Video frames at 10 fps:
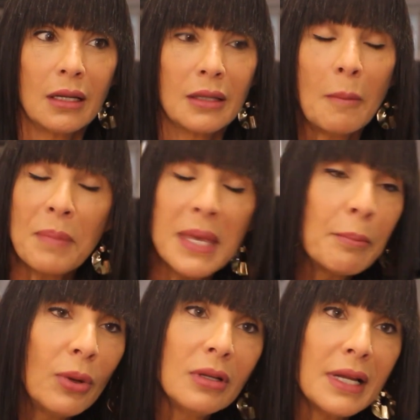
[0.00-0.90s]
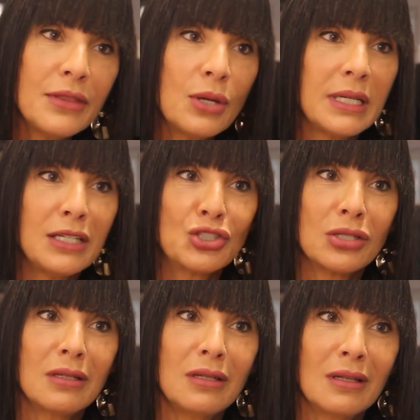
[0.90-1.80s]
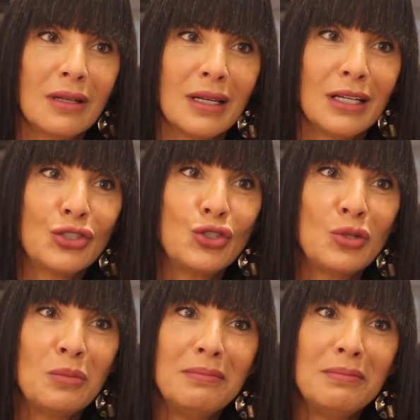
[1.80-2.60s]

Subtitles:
the people in the region to